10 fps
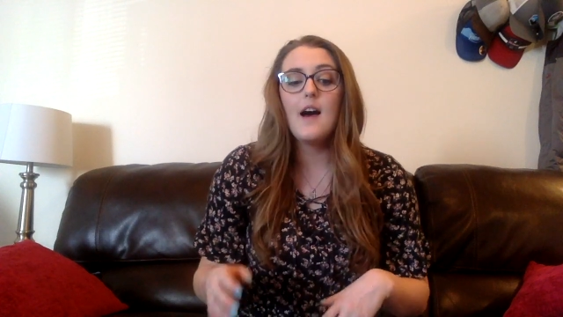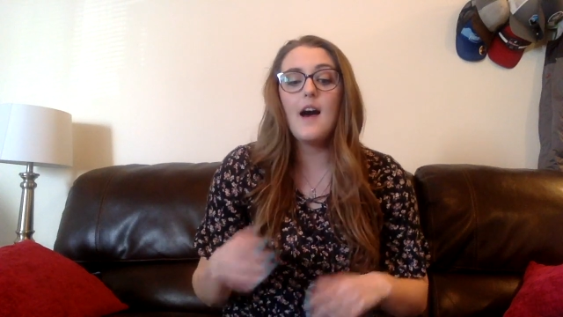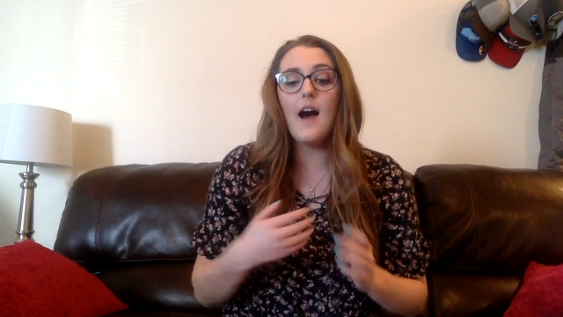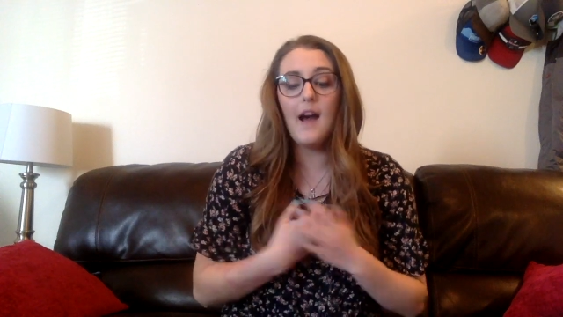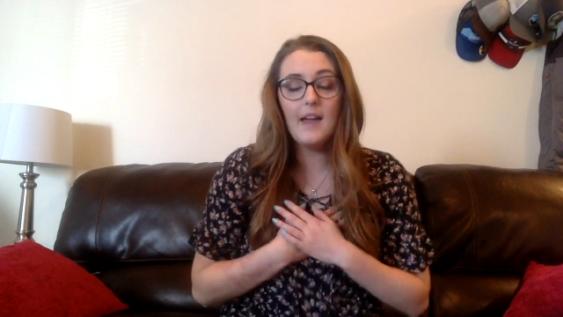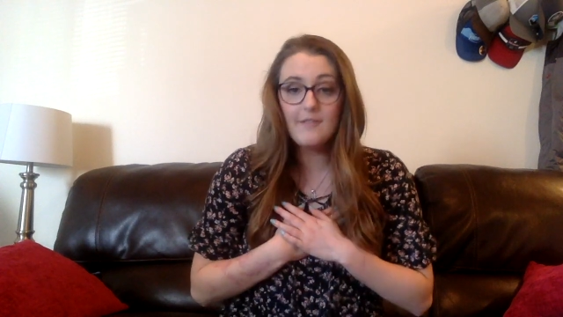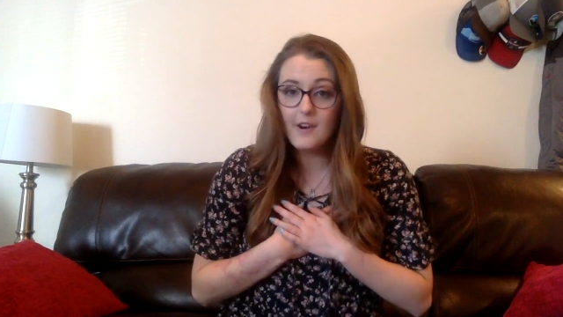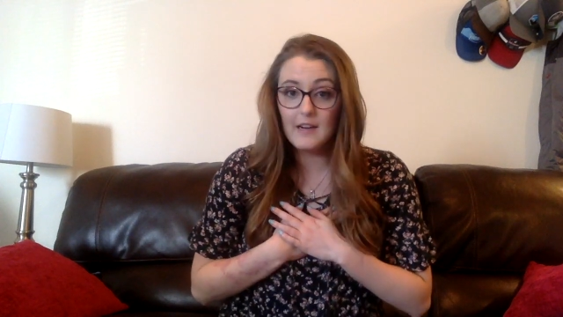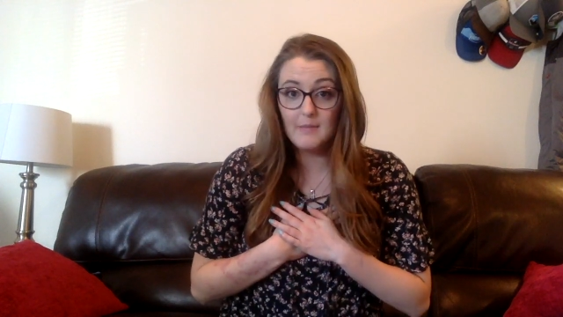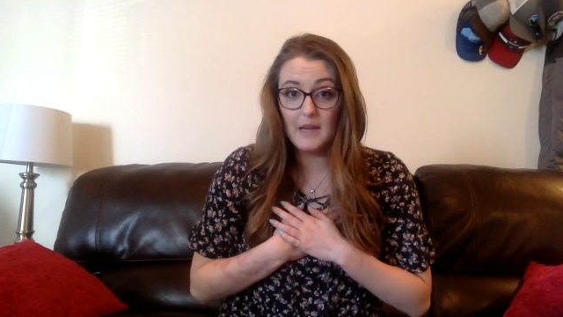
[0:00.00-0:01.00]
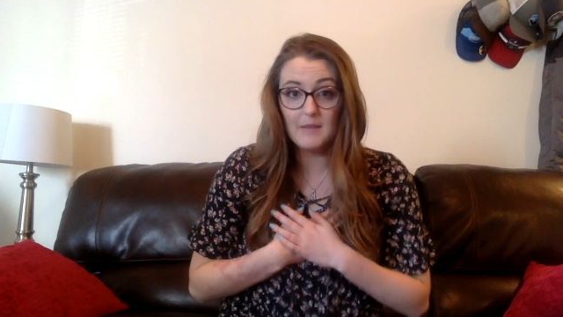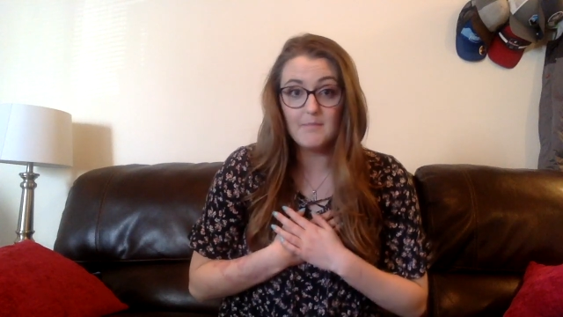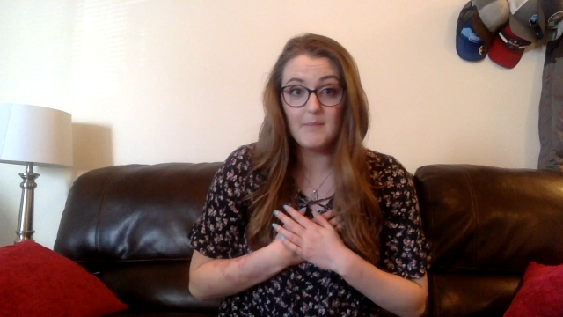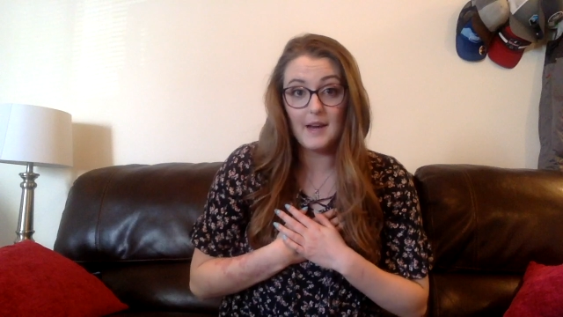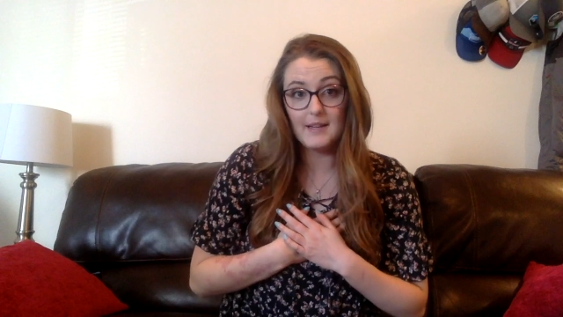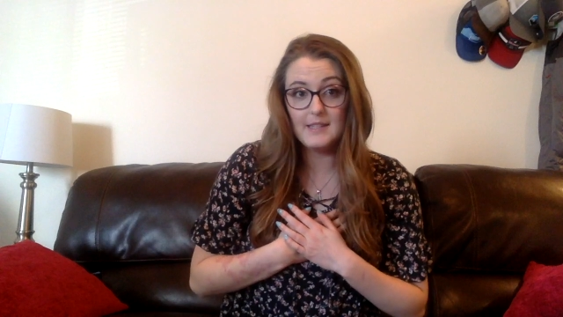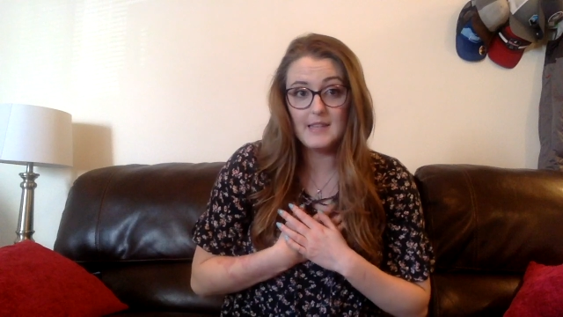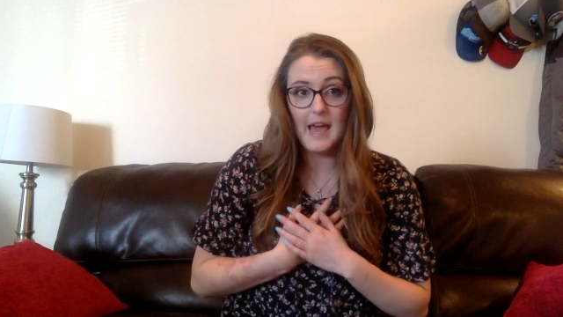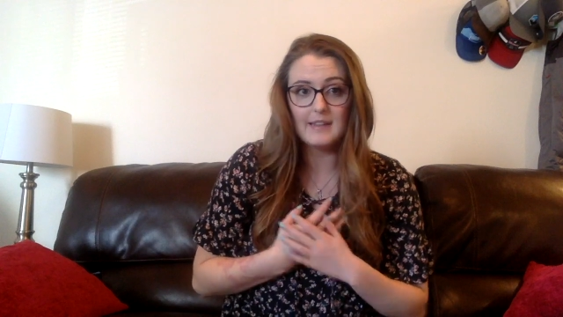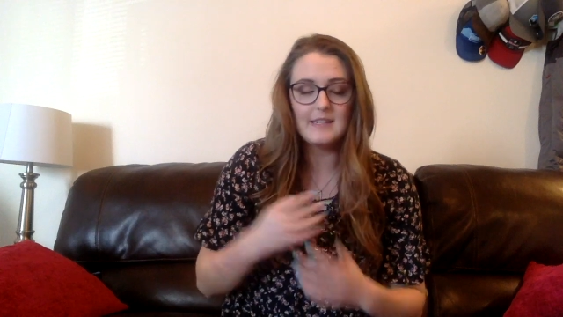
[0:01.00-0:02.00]
I have already made my
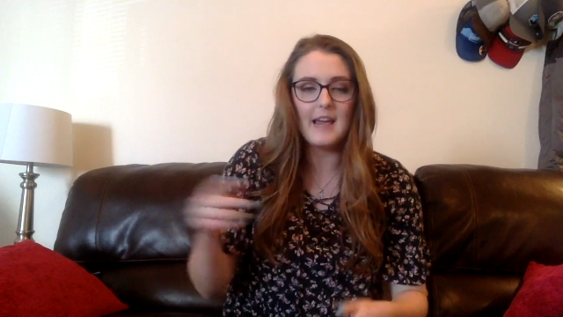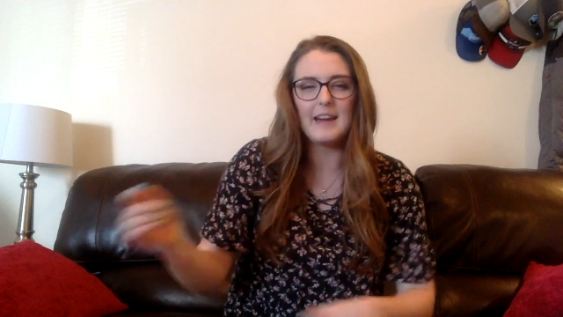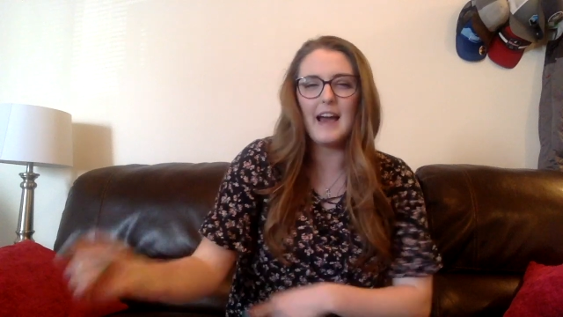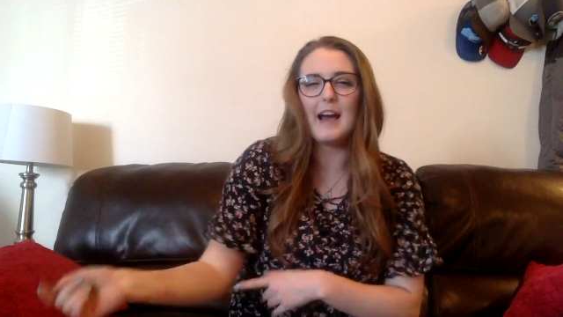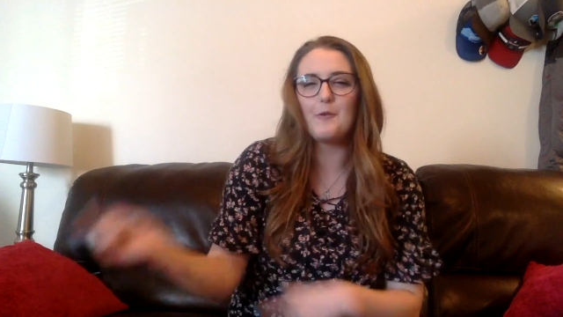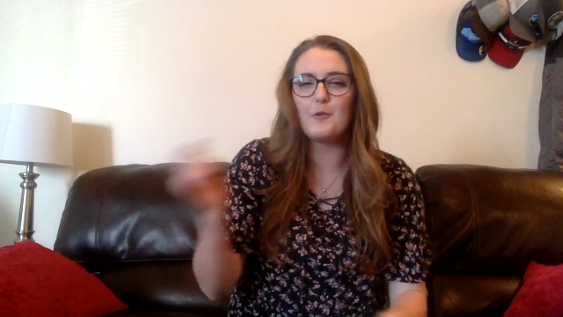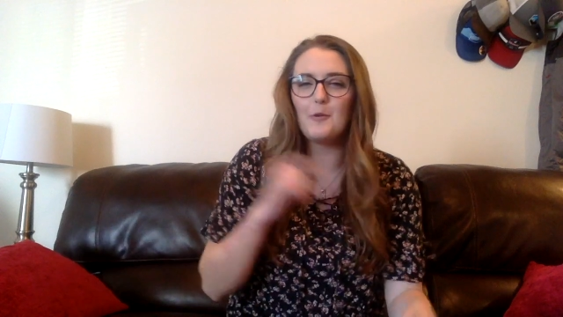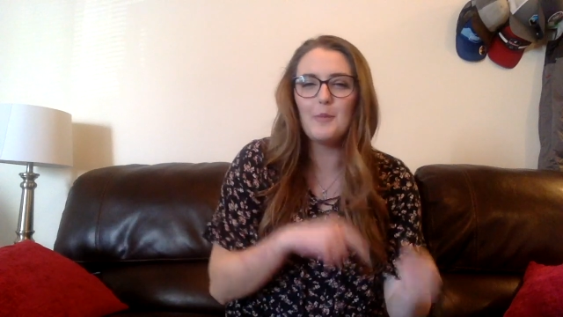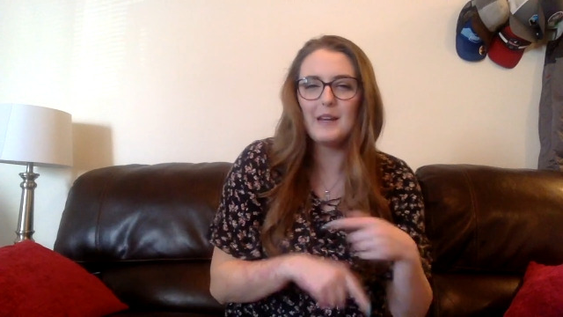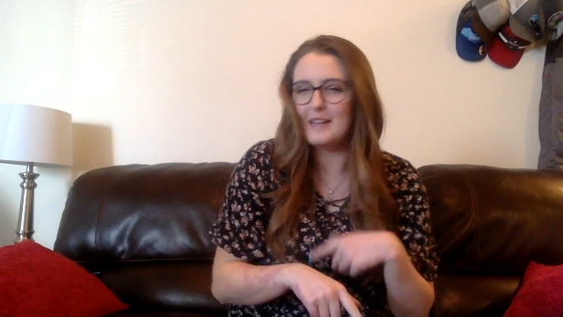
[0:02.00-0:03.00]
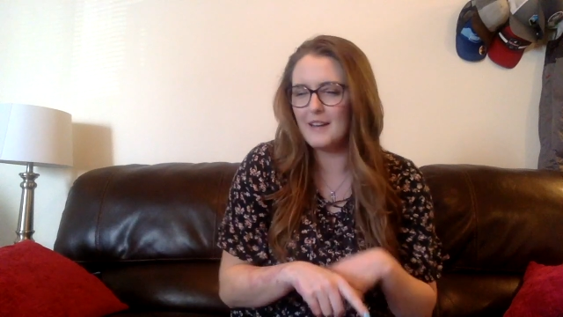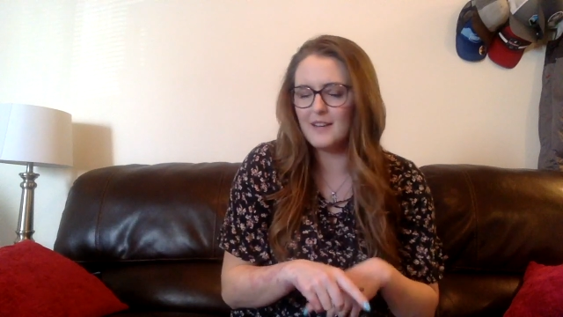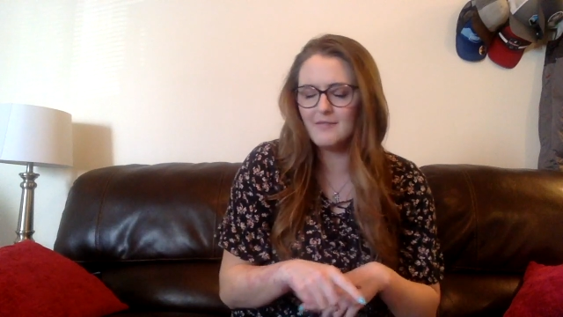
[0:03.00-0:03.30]
set and I will put in a